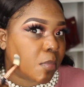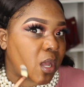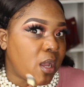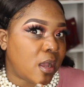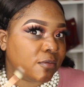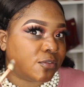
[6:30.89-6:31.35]

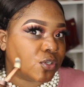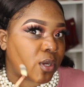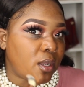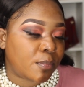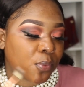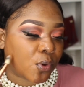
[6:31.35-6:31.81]
but
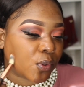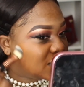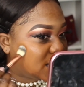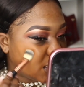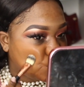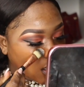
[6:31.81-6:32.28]
after I
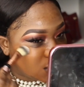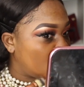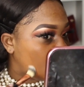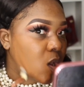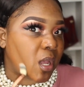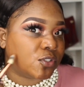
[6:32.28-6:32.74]
put
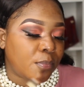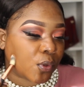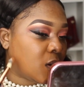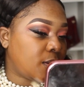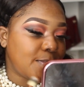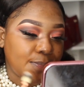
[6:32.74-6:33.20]
on
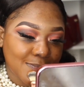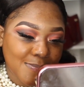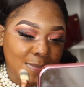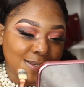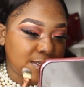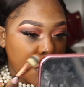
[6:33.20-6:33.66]

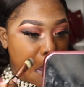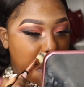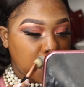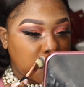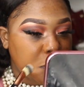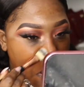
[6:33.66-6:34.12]
my
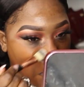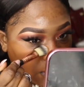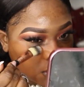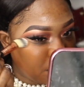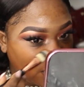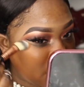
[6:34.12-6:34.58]
concealer,
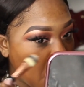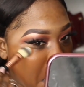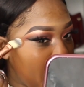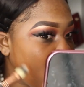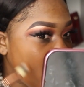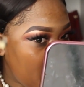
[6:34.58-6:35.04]

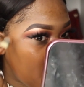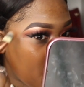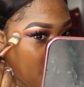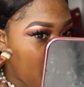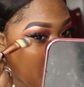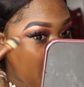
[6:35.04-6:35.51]
you know,
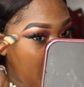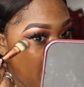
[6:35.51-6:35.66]
it